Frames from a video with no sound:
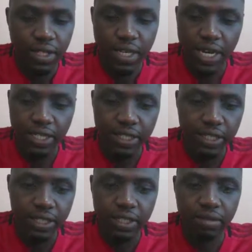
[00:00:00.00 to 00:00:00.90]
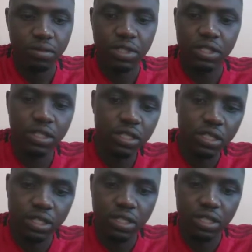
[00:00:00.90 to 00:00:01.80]
the ID number,
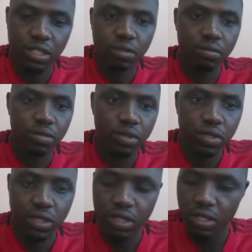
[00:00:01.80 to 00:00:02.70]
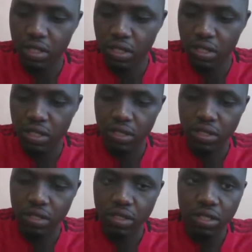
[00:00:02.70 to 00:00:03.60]
not item,
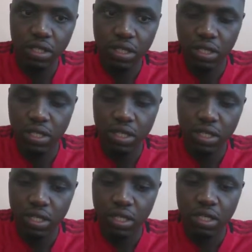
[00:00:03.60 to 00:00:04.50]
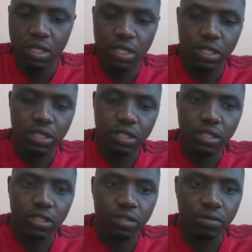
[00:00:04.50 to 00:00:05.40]
dot
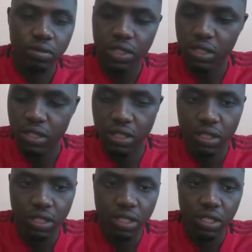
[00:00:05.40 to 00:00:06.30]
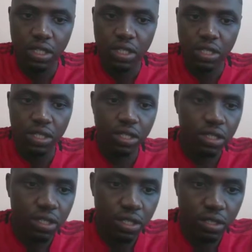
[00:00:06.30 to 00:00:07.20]
ID number.
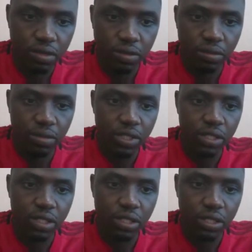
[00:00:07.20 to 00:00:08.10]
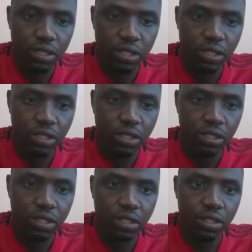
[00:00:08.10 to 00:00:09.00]
Then here we might
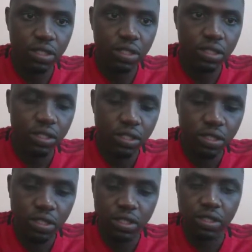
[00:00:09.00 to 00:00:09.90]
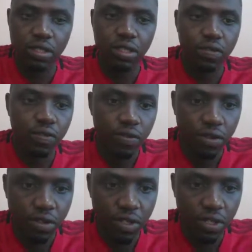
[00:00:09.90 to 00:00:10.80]
need the
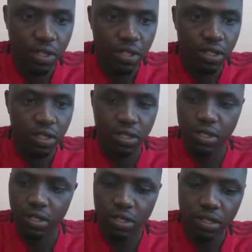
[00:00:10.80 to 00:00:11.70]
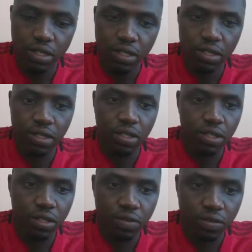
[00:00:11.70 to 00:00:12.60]
phone here,
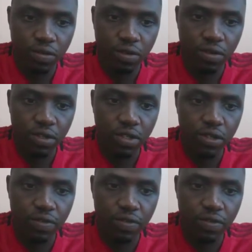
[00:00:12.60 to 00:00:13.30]
the phone.